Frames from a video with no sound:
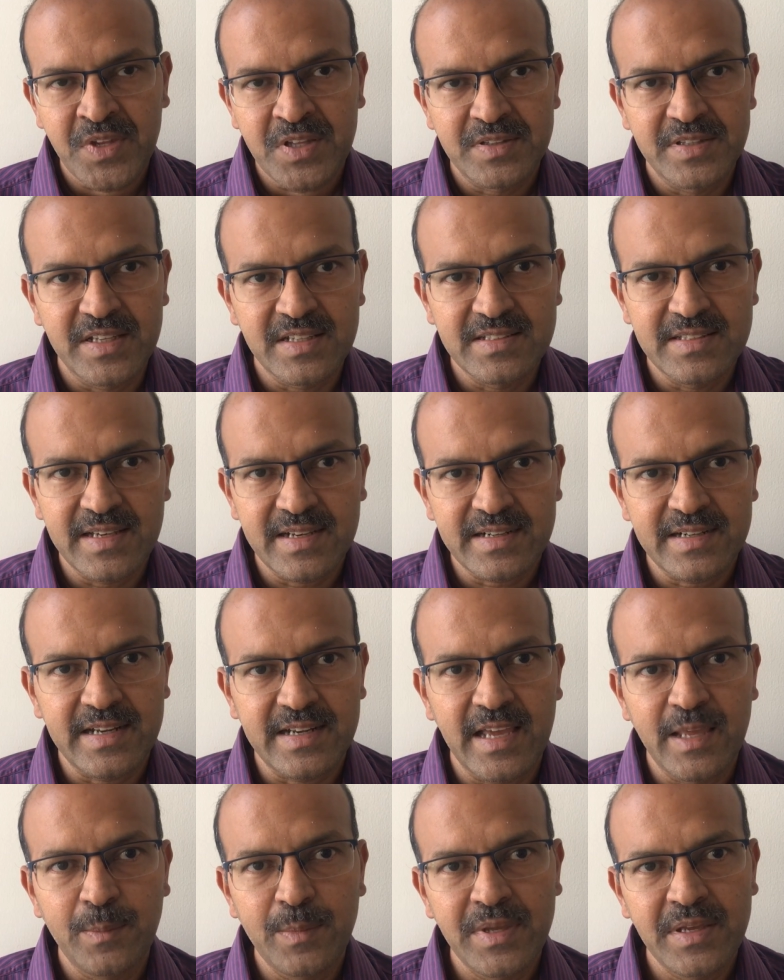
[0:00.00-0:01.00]
The exact
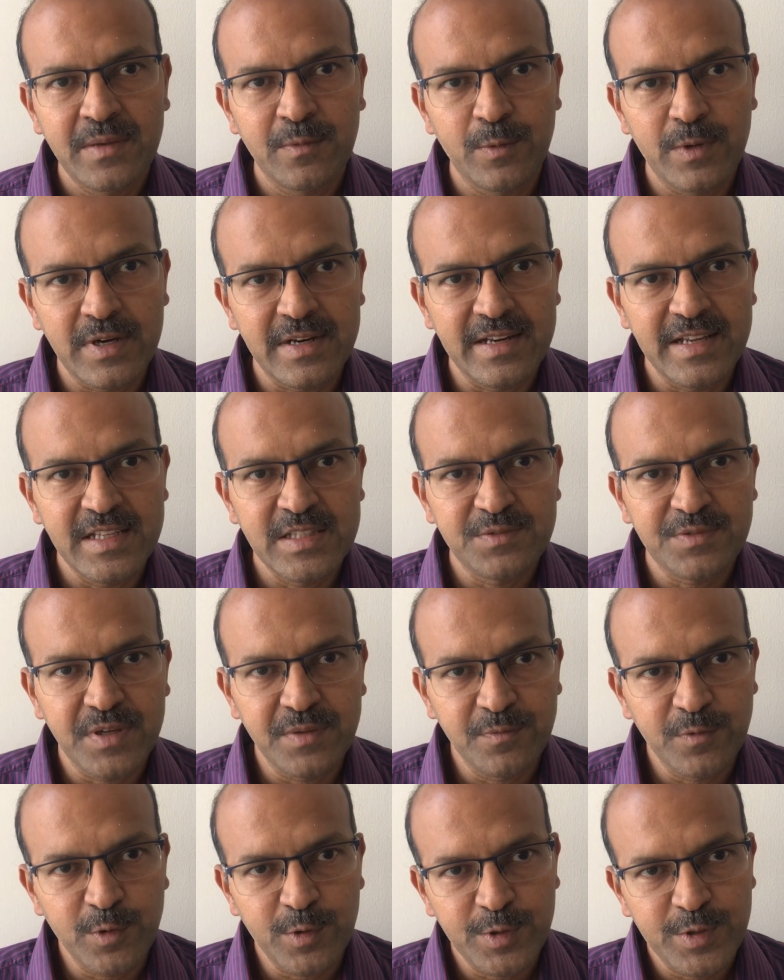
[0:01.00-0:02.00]
timing will range from
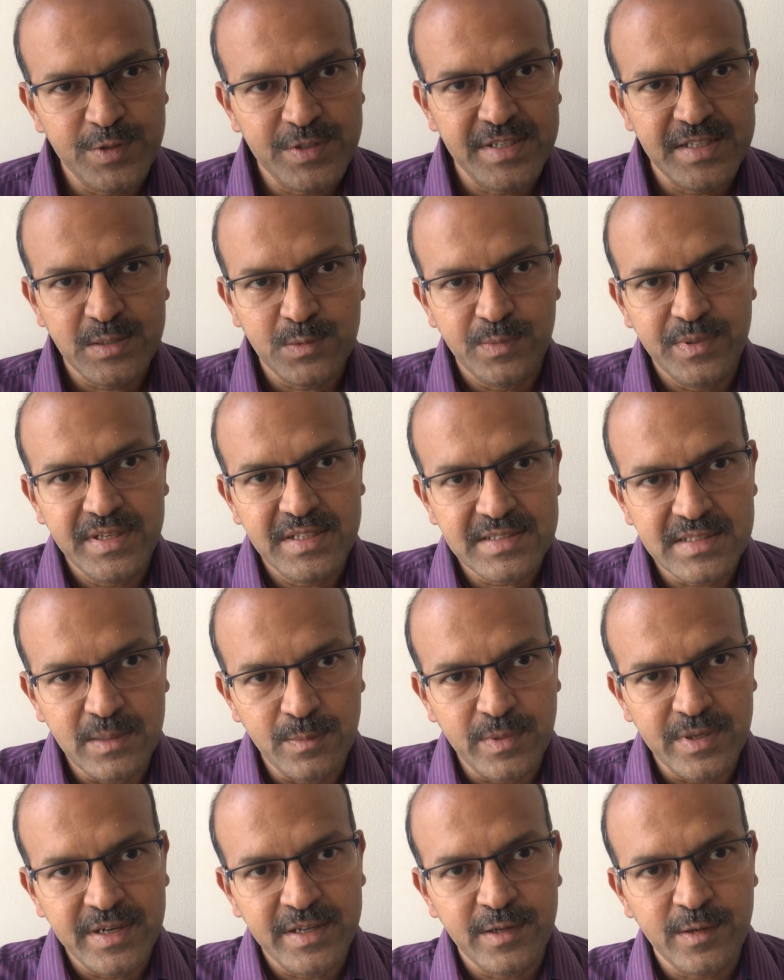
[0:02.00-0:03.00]
4 to 6 weeks
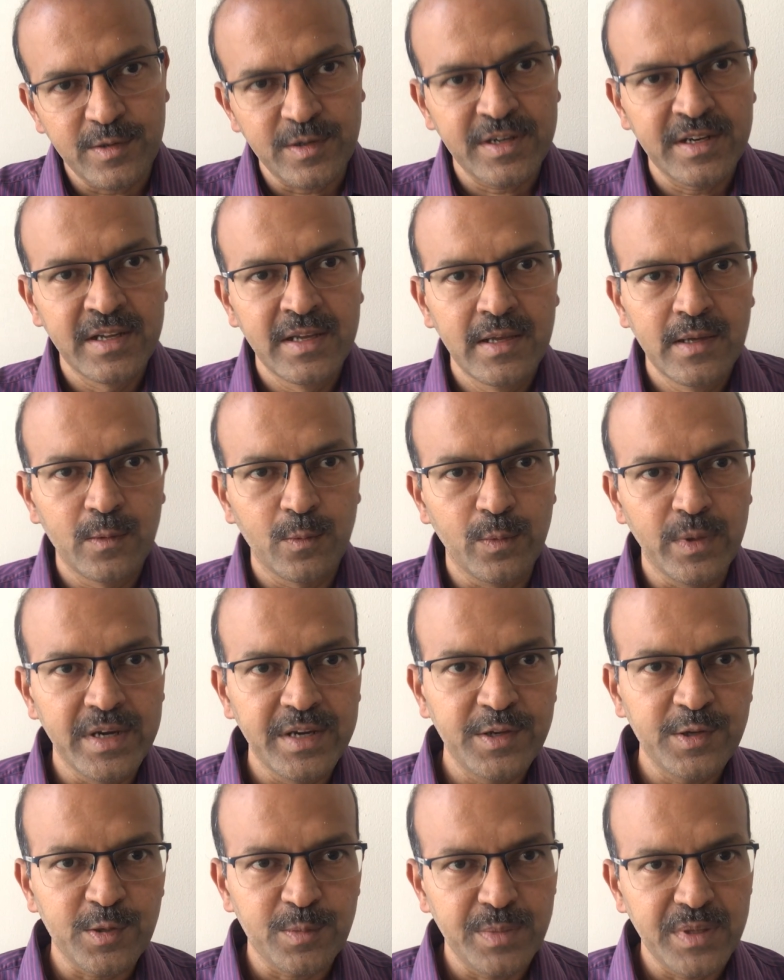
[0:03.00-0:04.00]
depending on when
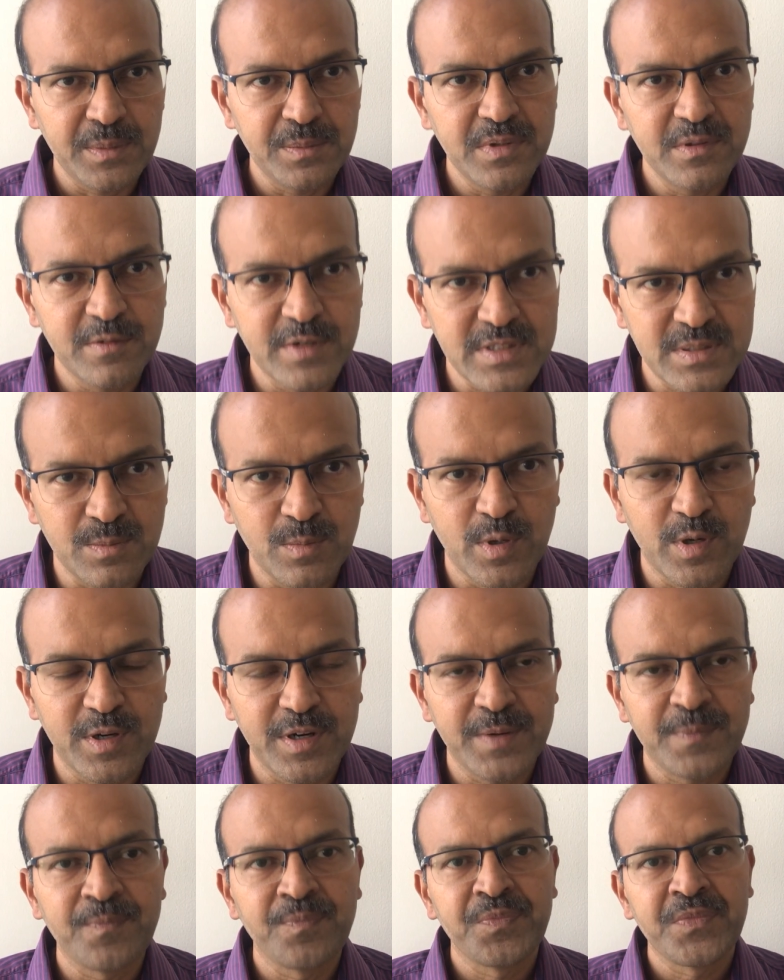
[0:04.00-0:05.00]
your baby was born.
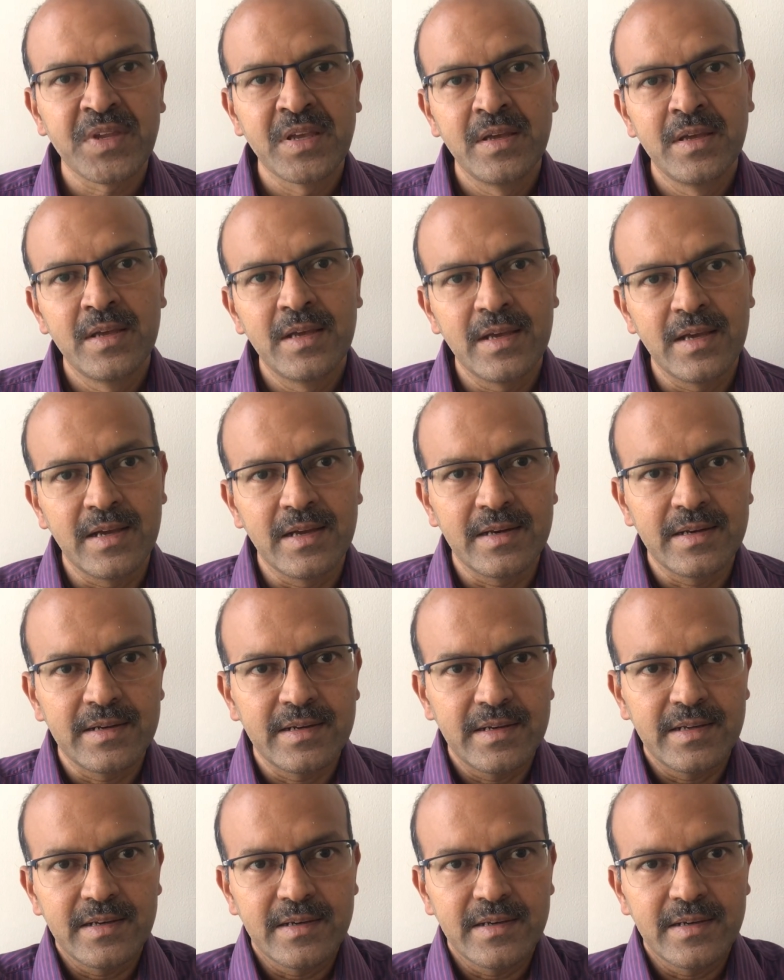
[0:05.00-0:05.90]
And